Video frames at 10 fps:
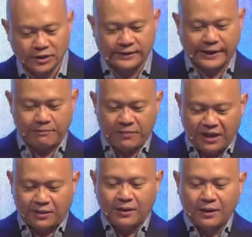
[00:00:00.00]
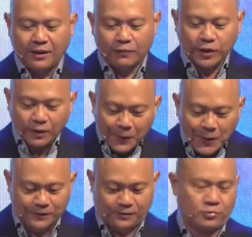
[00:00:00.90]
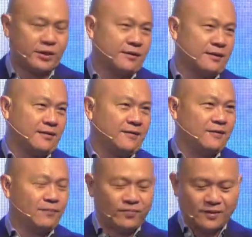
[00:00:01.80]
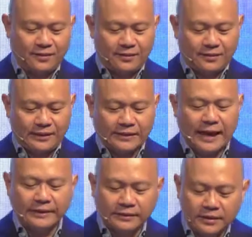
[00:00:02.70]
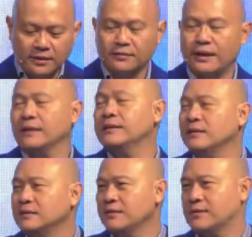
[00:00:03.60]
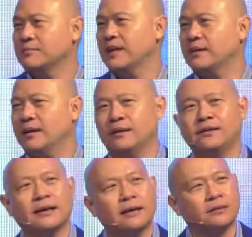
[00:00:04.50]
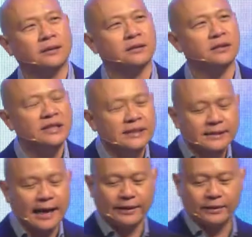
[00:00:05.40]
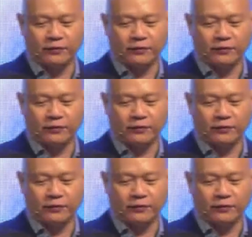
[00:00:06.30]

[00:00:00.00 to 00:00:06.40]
that are made, we ought to recognize that the idealism and the desire for